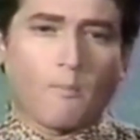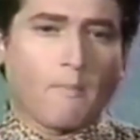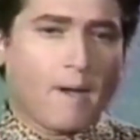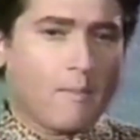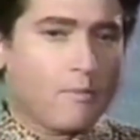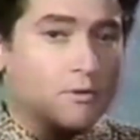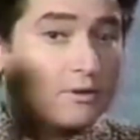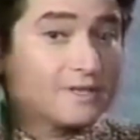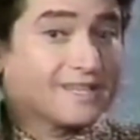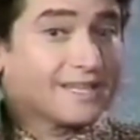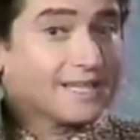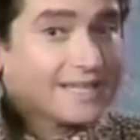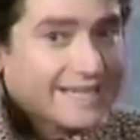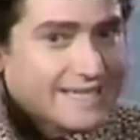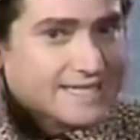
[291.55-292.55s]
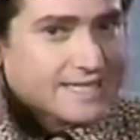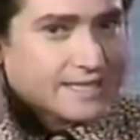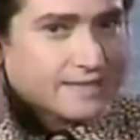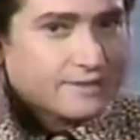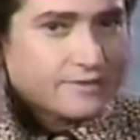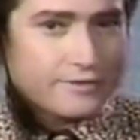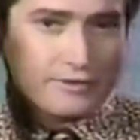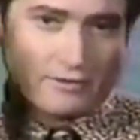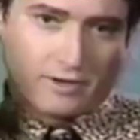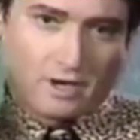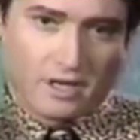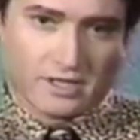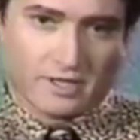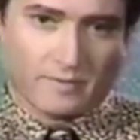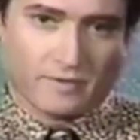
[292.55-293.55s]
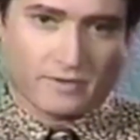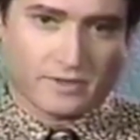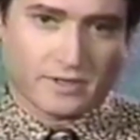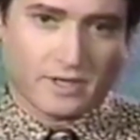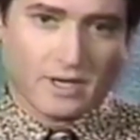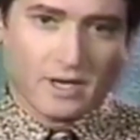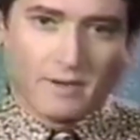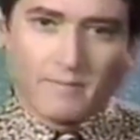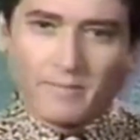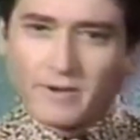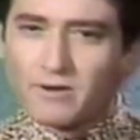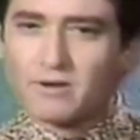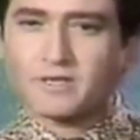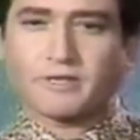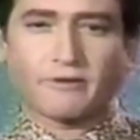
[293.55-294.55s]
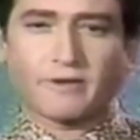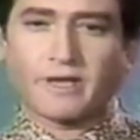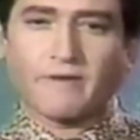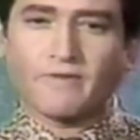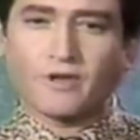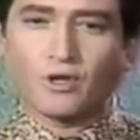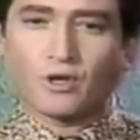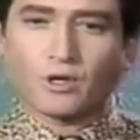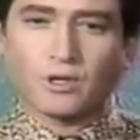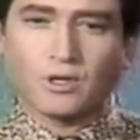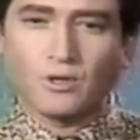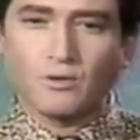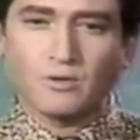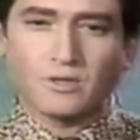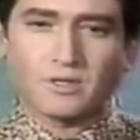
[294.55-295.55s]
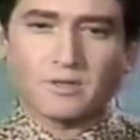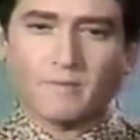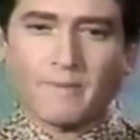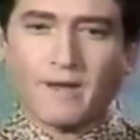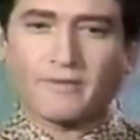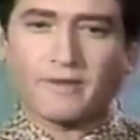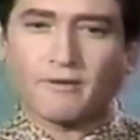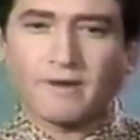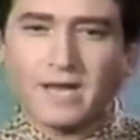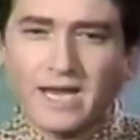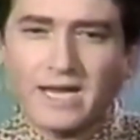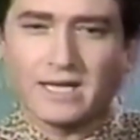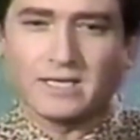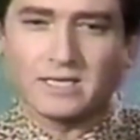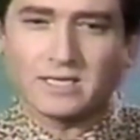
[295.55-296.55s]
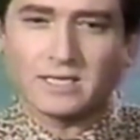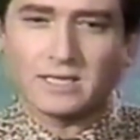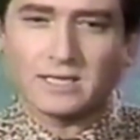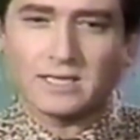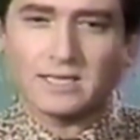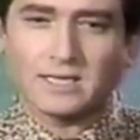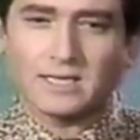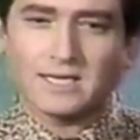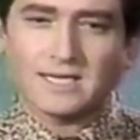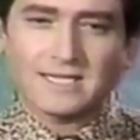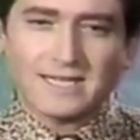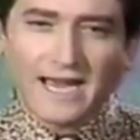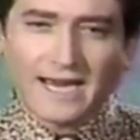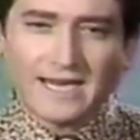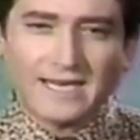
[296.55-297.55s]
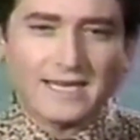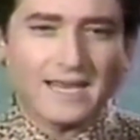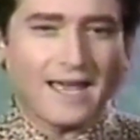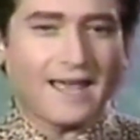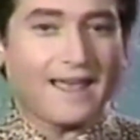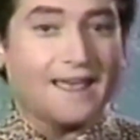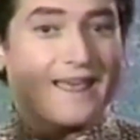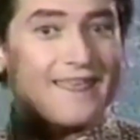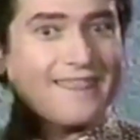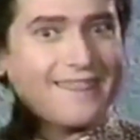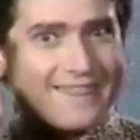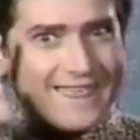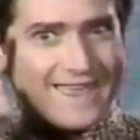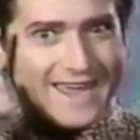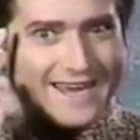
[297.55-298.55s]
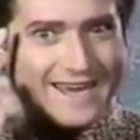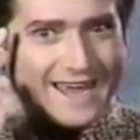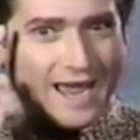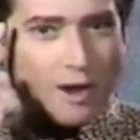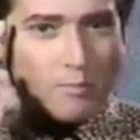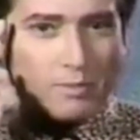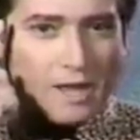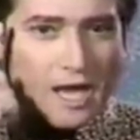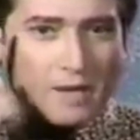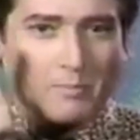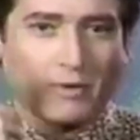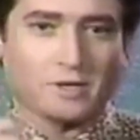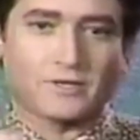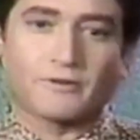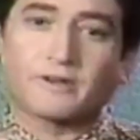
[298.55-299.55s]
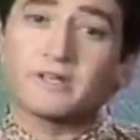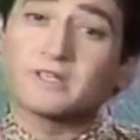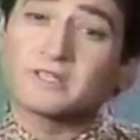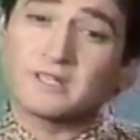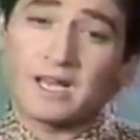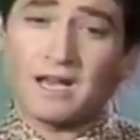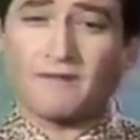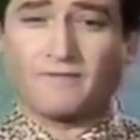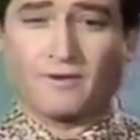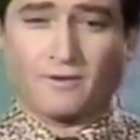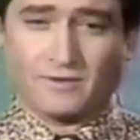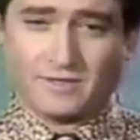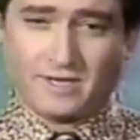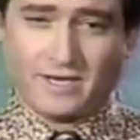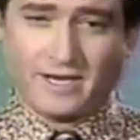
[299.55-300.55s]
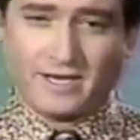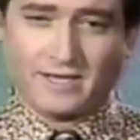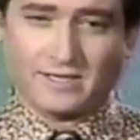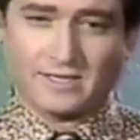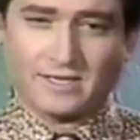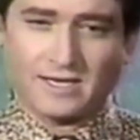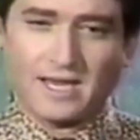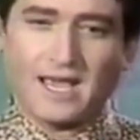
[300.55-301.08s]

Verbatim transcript: You got one choice, and you better listen good. You're going to get me out of this TV, or you are going to become the Play Doh itself. I'm going to mash you, grind you, and shoot you in your forehead. How about that?